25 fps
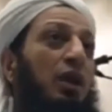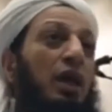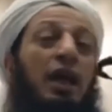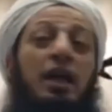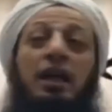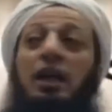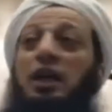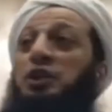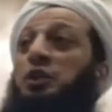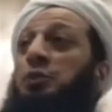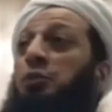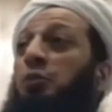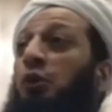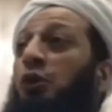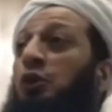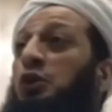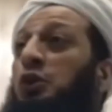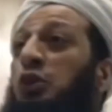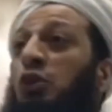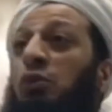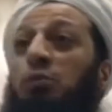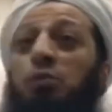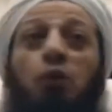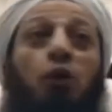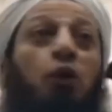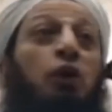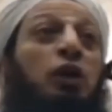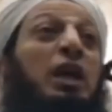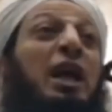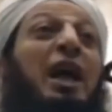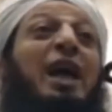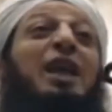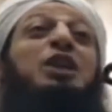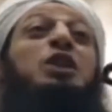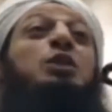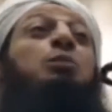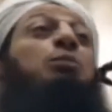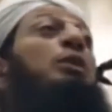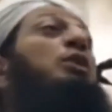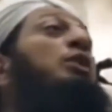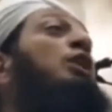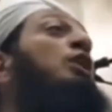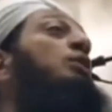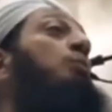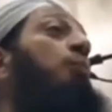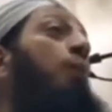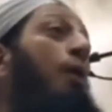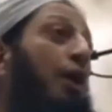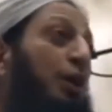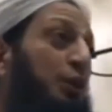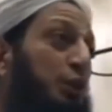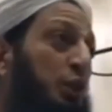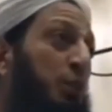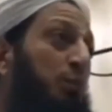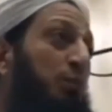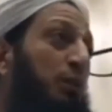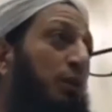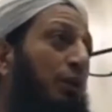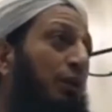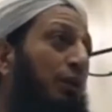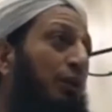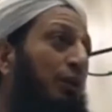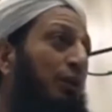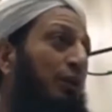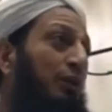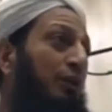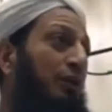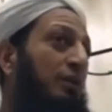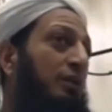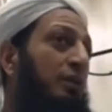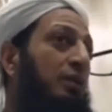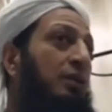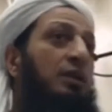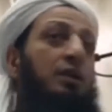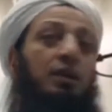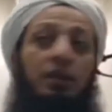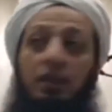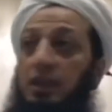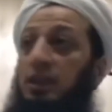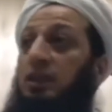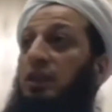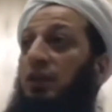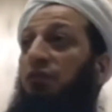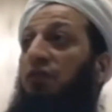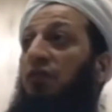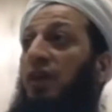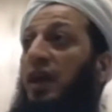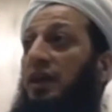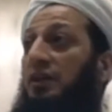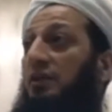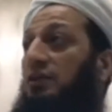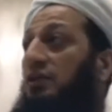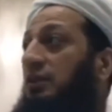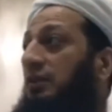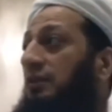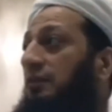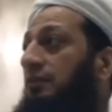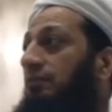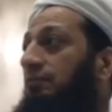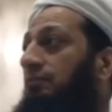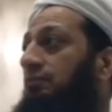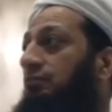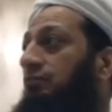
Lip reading: and expose your body as much as possible. It's a fact.